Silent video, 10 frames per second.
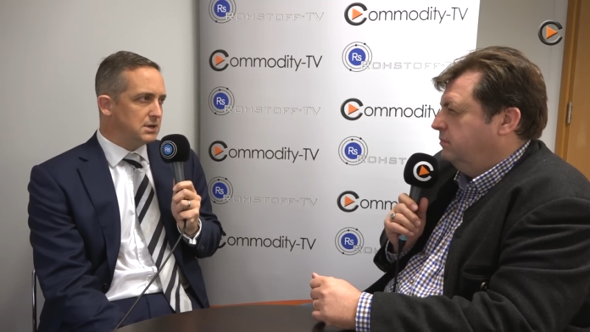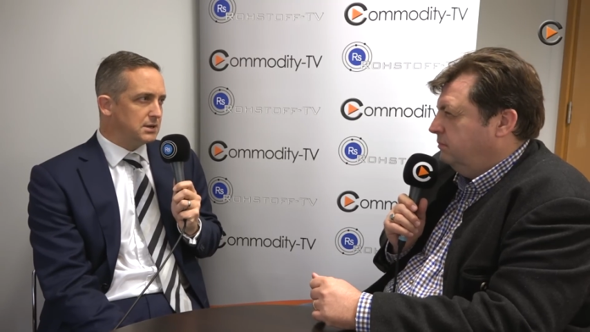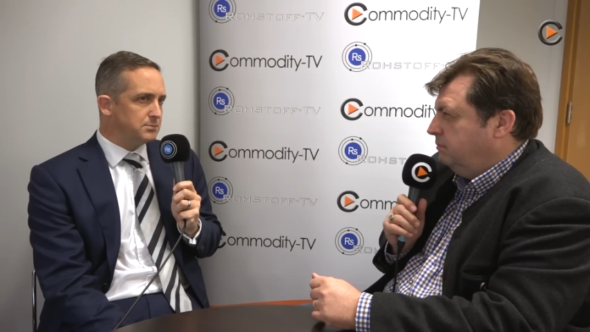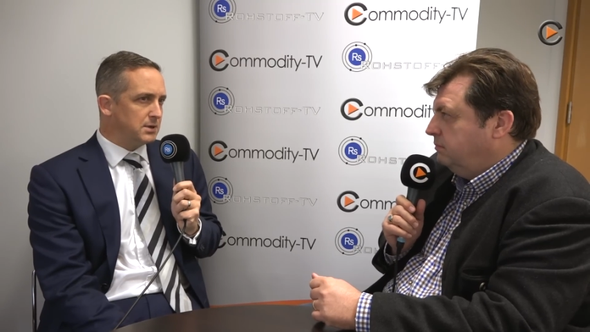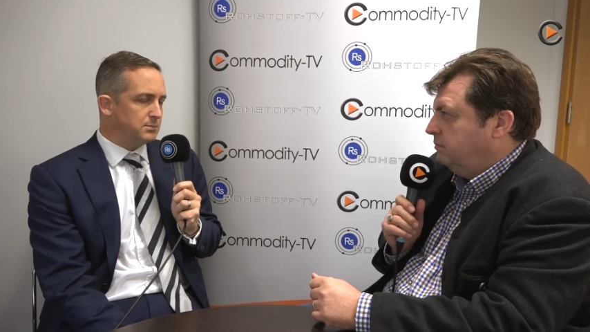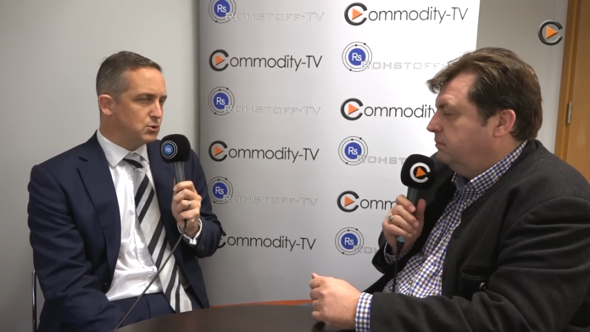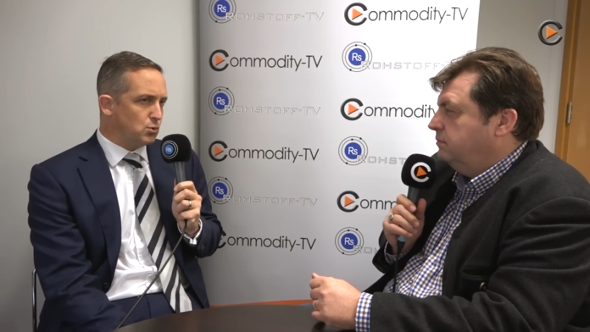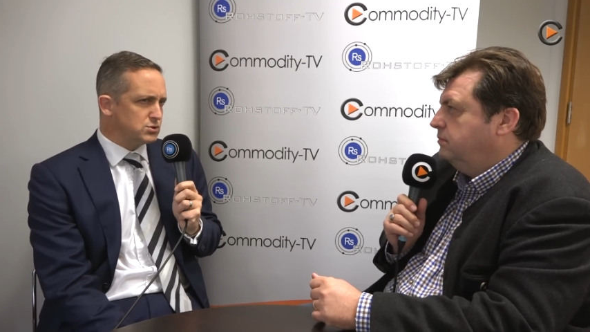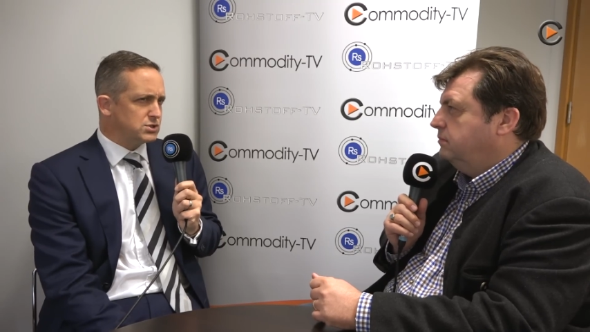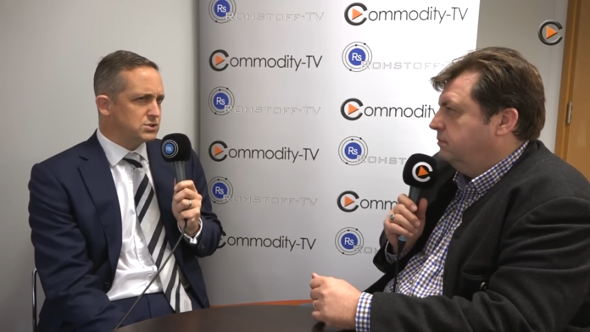Speaker 1: Um, I'm
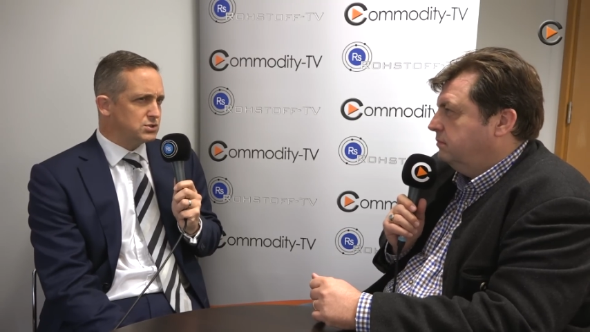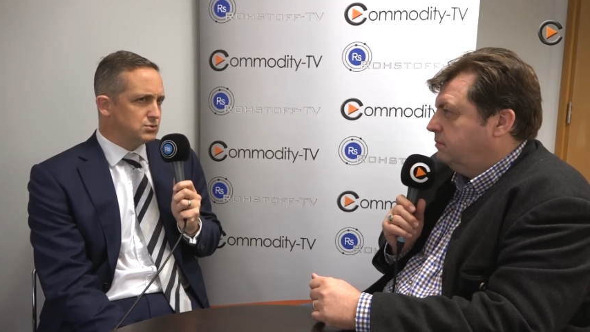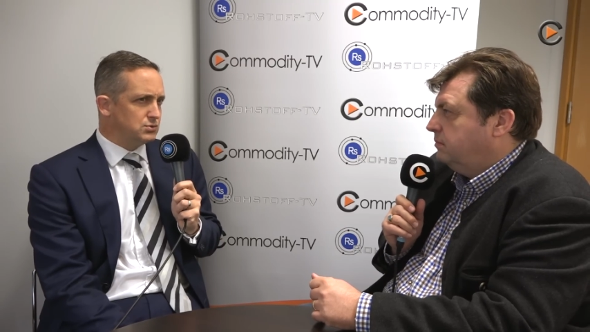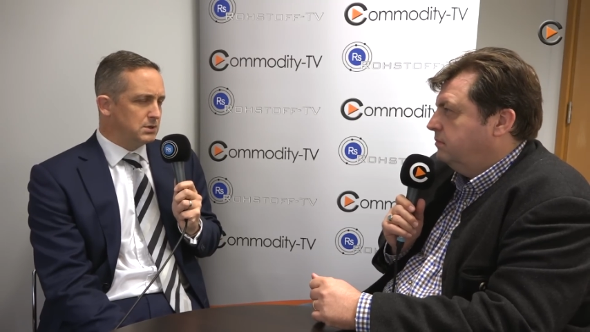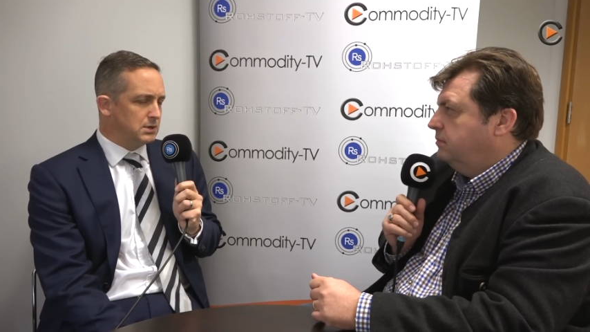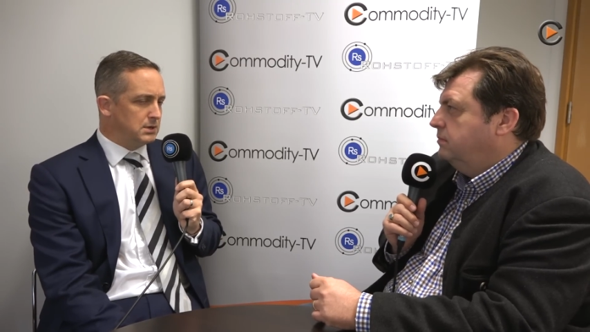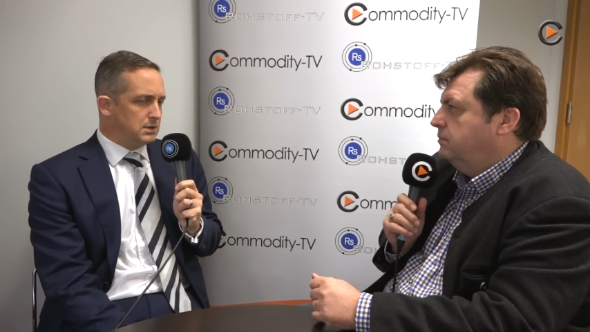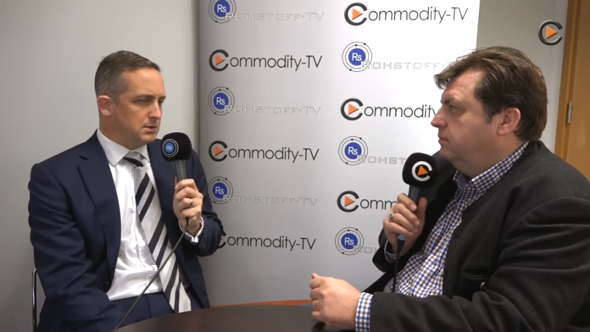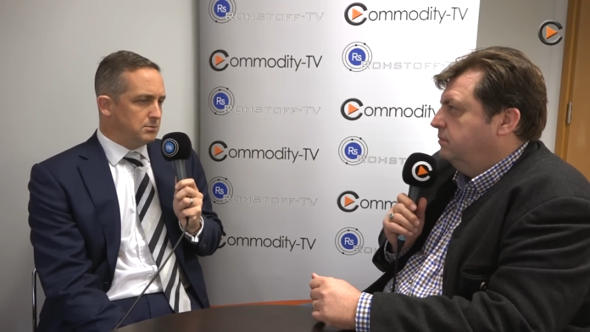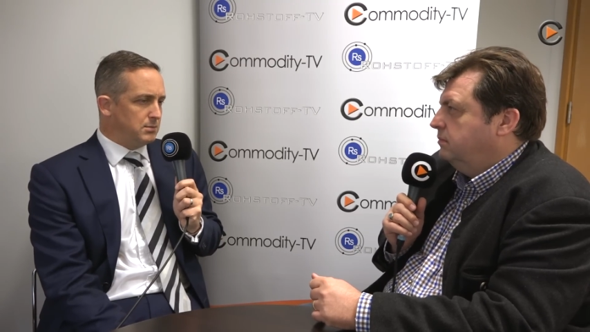cautious to
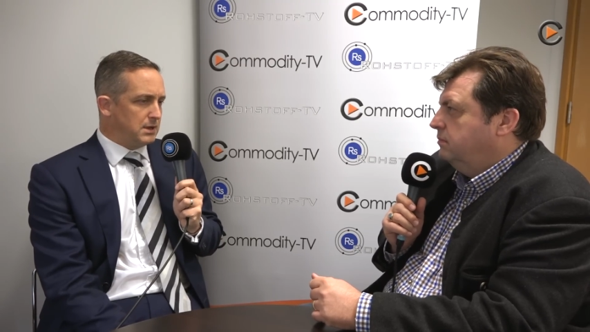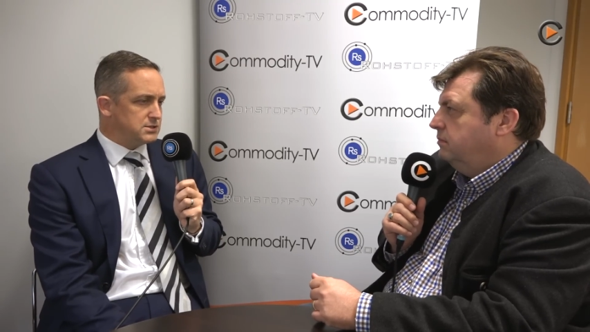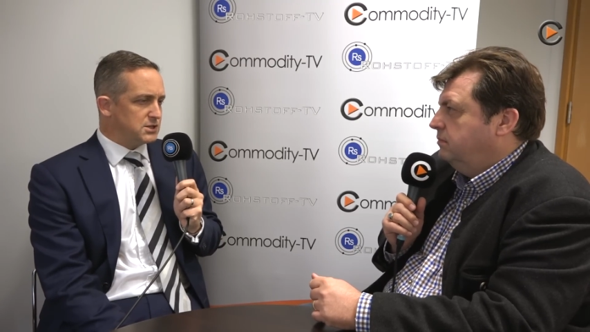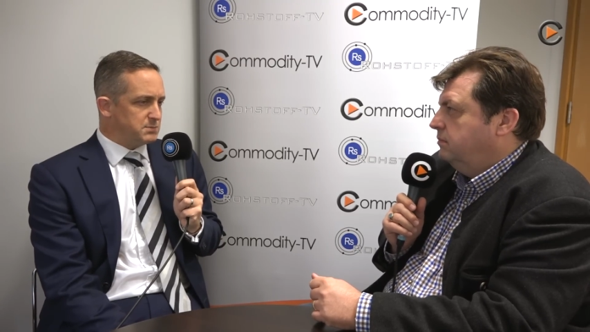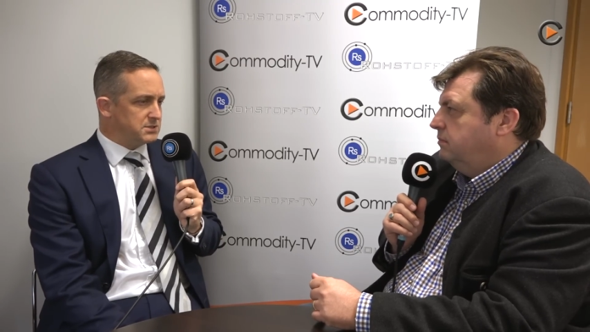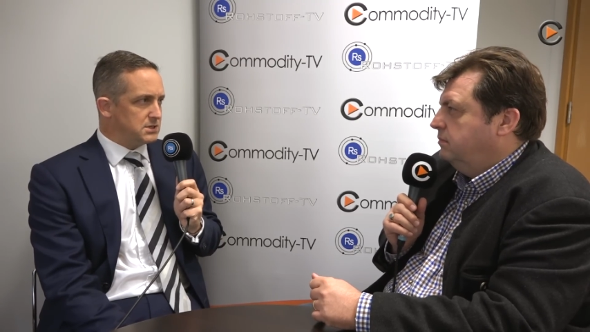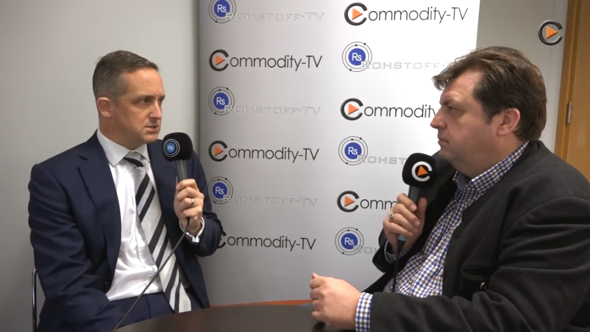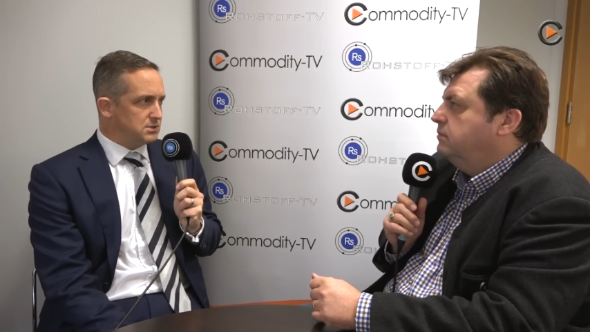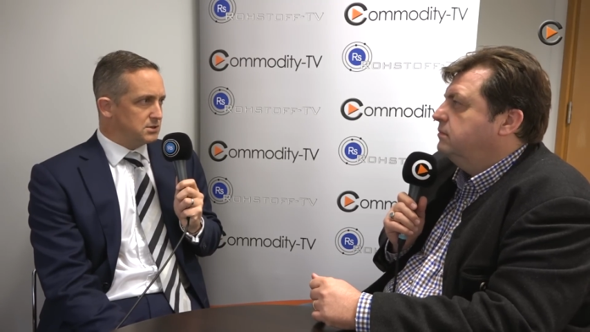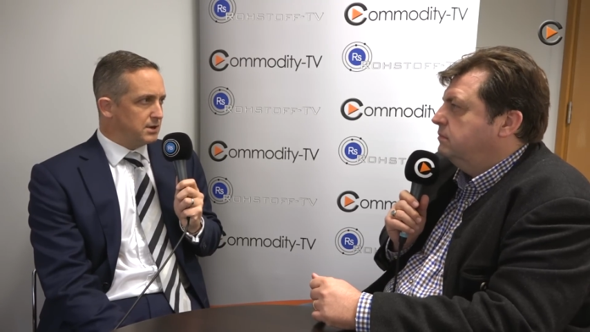manage expectation
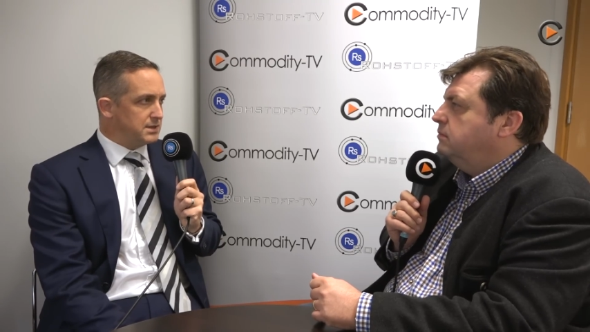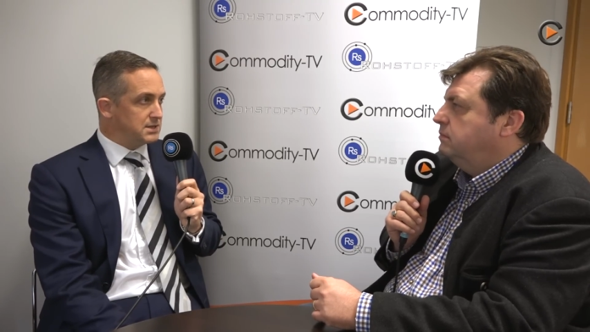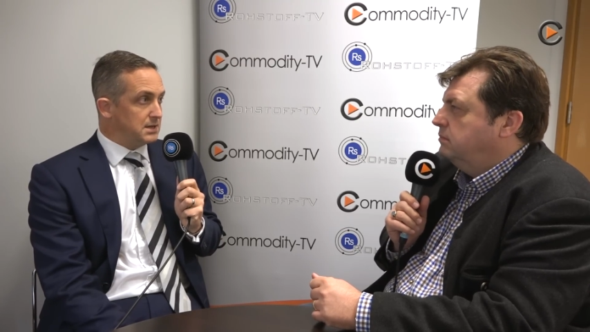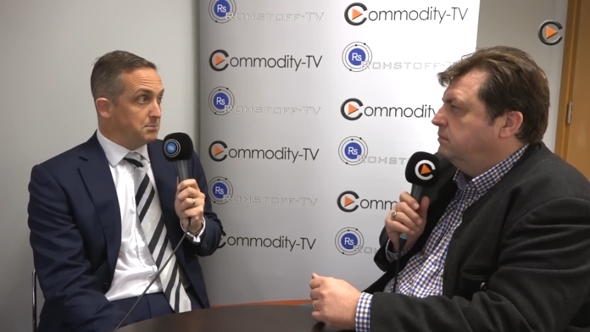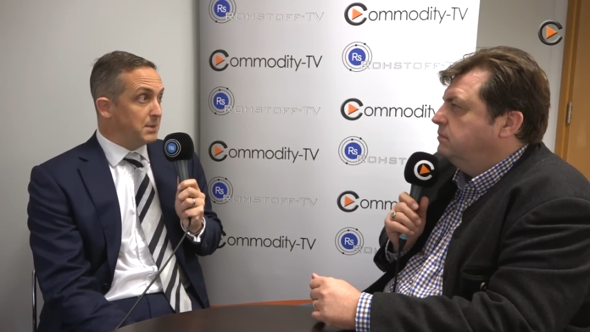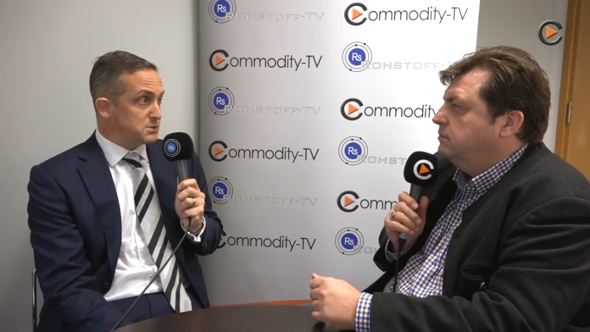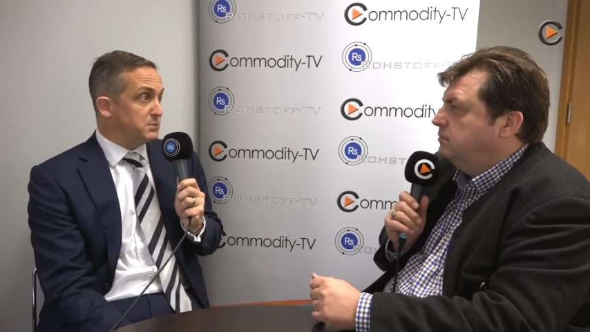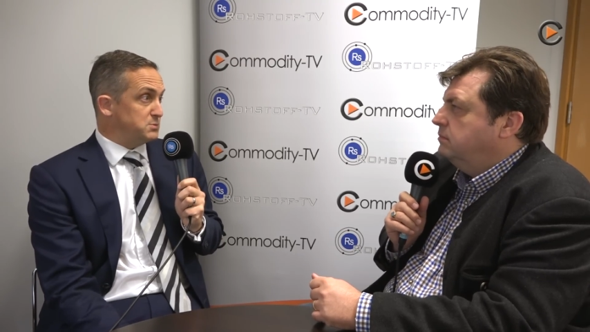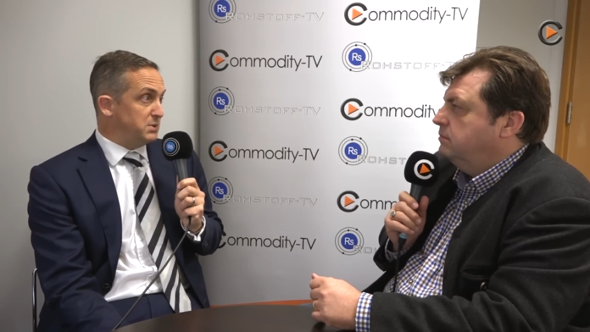that grade's getting much, much